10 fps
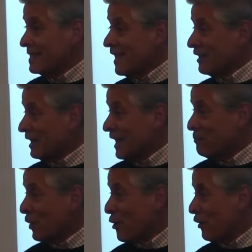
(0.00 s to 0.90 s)
suddenly
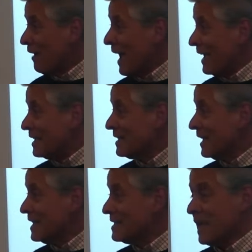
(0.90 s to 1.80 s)
broke ranks
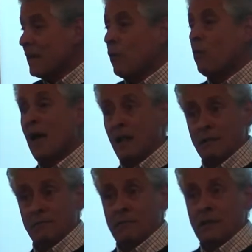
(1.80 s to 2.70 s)
and he said,
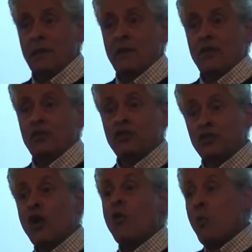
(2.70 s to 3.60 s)
well,
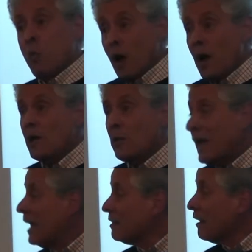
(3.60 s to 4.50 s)
you know why
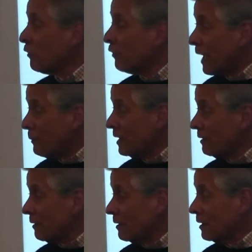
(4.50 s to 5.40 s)
we had this
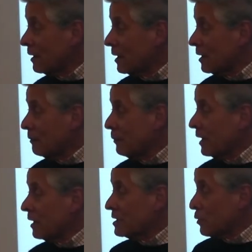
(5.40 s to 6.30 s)
famine?
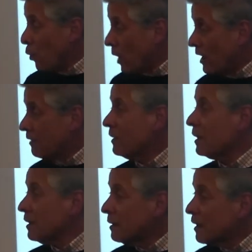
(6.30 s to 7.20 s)
Because one of the
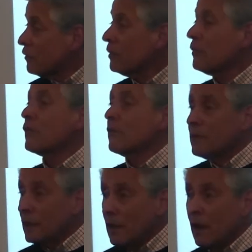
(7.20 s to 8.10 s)
conditions of
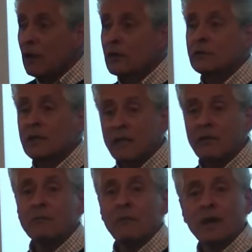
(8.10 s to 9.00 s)
the loan
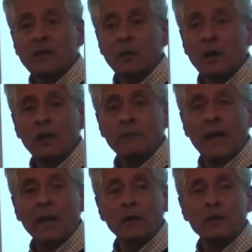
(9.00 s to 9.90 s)
given by the World
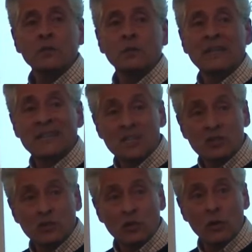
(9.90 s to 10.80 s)
Bank was we
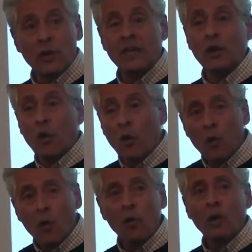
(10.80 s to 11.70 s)
destroyed
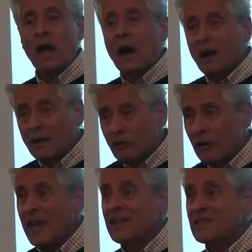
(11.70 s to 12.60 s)
all our
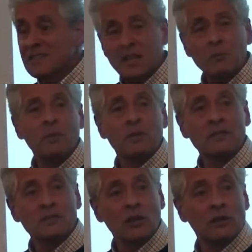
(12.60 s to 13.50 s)
grain
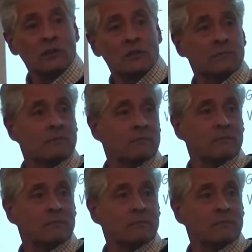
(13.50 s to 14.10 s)
surplus stocks.